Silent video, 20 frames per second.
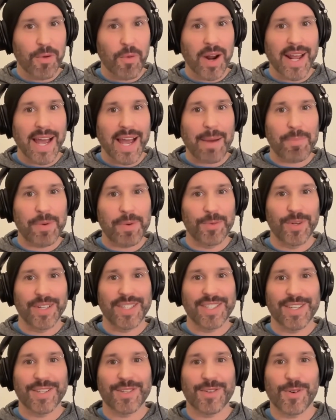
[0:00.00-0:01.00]
What happened?
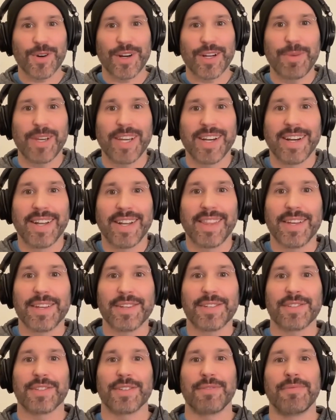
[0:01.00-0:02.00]
What's the story behind
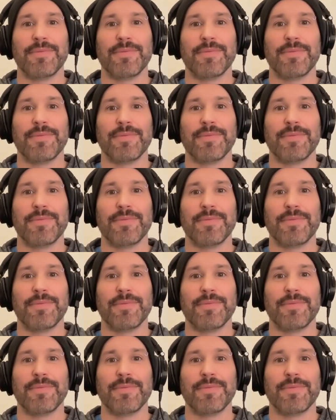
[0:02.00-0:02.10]
this?